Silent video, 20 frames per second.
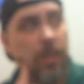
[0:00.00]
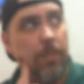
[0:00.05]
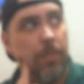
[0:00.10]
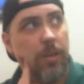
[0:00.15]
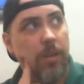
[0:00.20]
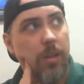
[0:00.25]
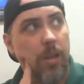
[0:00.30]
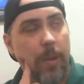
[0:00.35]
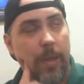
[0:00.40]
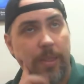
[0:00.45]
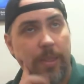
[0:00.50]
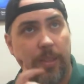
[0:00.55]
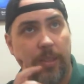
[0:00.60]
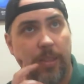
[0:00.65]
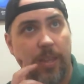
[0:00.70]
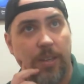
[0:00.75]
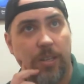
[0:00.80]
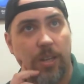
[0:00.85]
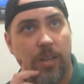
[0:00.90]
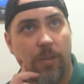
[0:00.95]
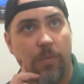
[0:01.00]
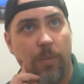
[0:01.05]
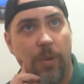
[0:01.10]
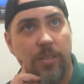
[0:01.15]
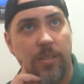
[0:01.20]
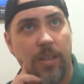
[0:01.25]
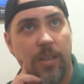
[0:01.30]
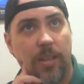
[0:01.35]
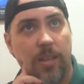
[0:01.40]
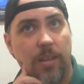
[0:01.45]
but no, I think they actually have
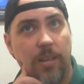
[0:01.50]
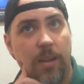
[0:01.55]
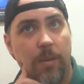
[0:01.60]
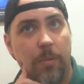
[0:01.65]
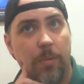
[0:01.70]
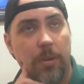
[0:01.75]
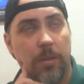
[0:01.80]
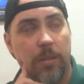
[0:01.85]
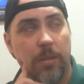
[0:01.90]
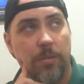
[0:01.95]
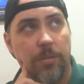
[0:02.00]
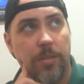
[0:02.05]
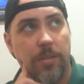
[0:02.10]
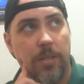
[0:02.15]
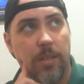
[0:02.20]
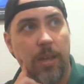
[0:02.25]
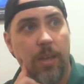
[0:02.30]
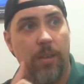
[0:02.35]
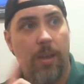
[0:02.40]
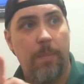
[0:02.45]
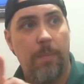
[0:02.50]
ways they can network those together.